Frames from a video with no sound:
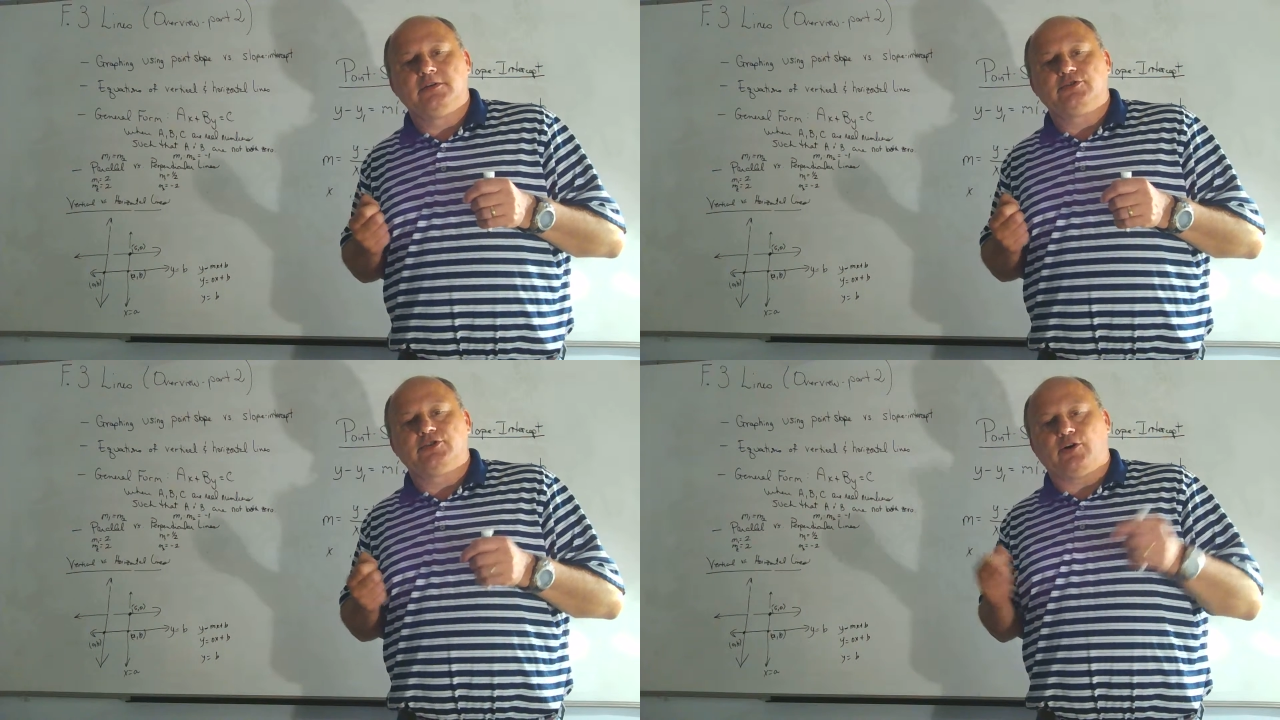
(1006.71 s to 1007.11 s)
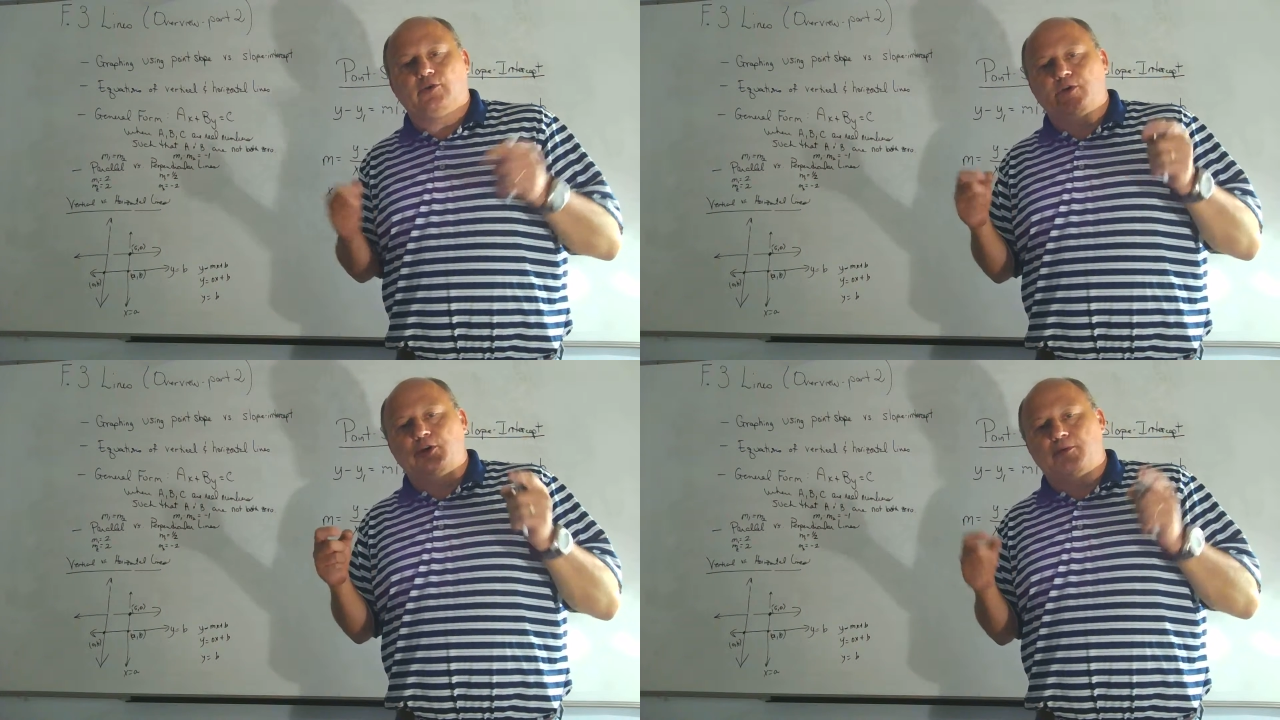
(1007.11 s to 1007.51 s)

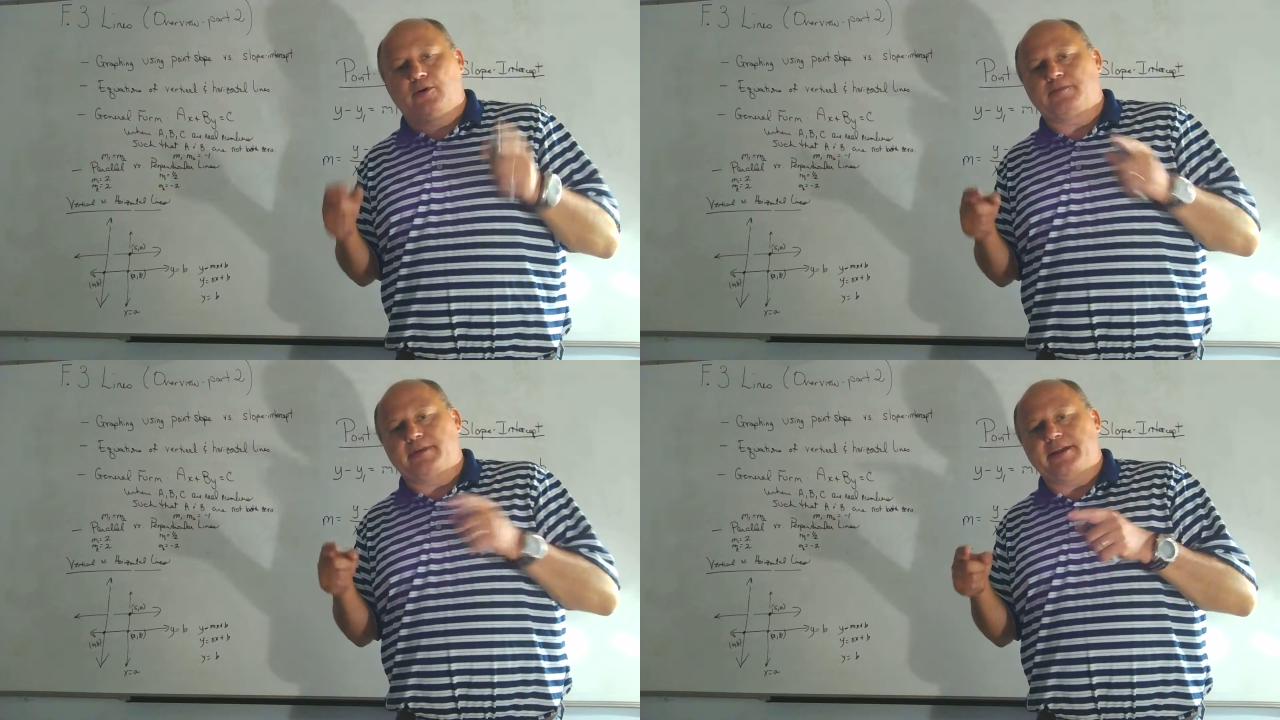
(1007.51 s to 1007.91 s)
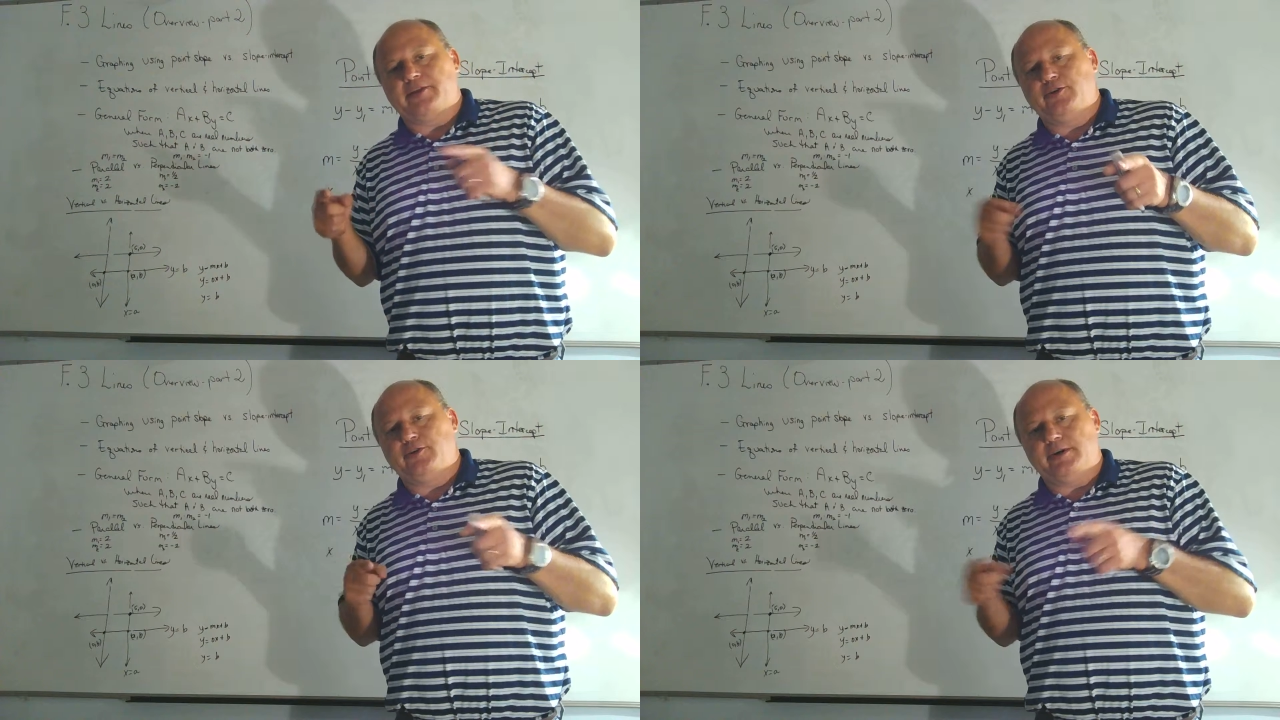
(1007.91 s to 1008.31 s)
So when you multiply
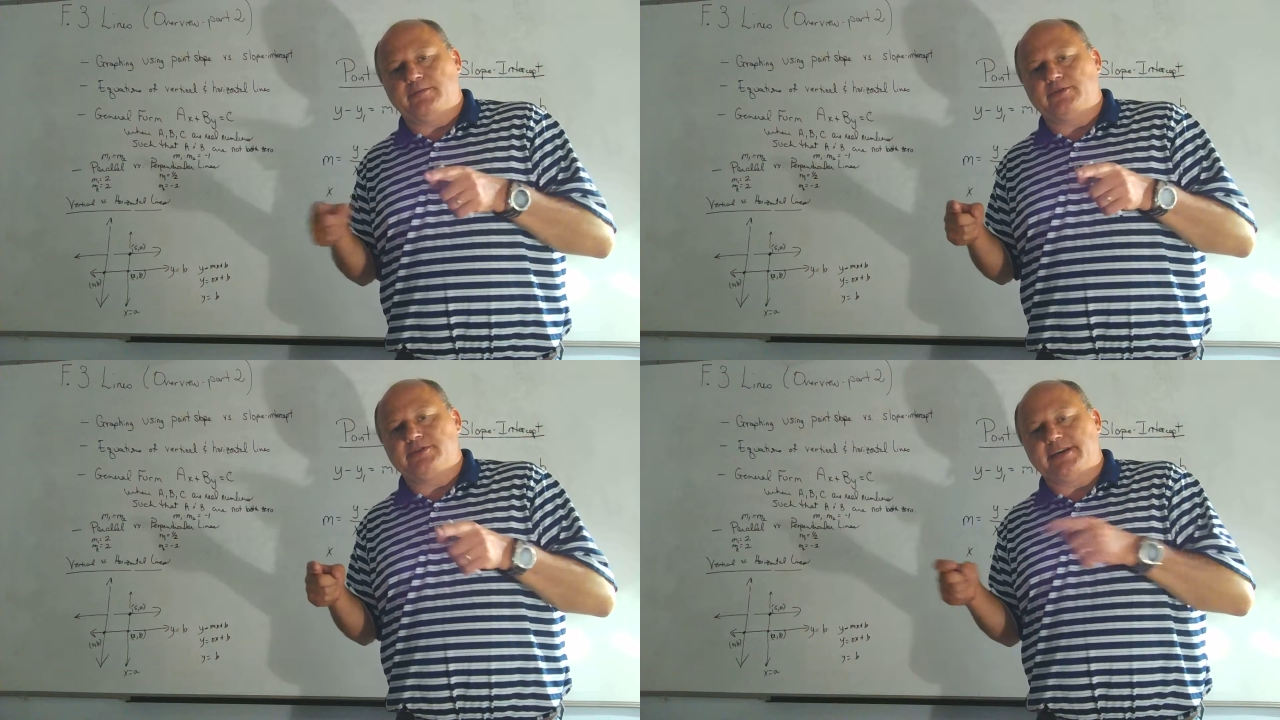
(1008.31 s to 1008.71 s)
the two numbers,